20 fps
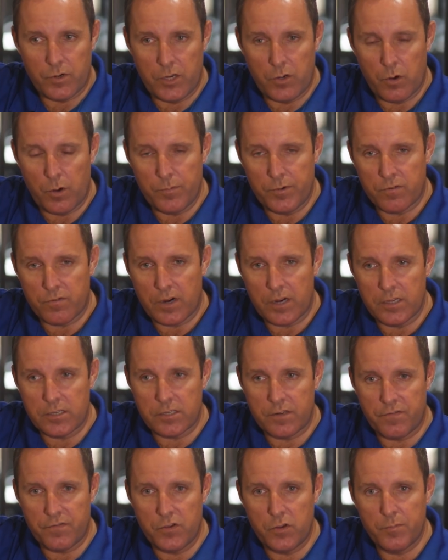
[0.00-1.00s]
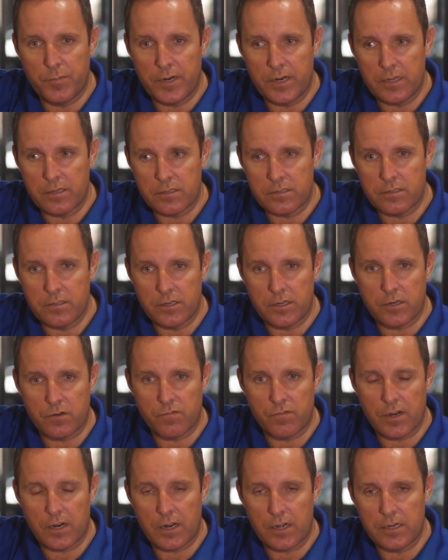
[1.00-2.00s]
When you open your eyes in a few minutes, you're gonna
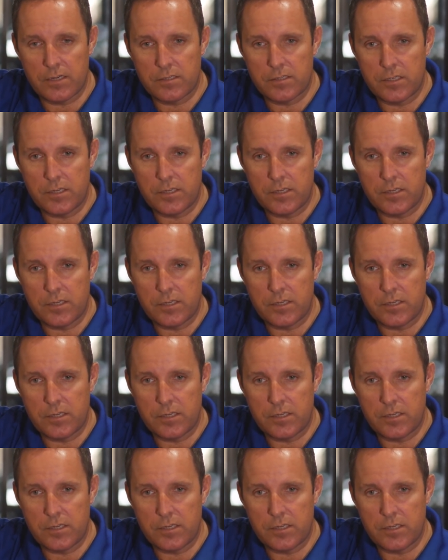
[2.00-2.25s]
realize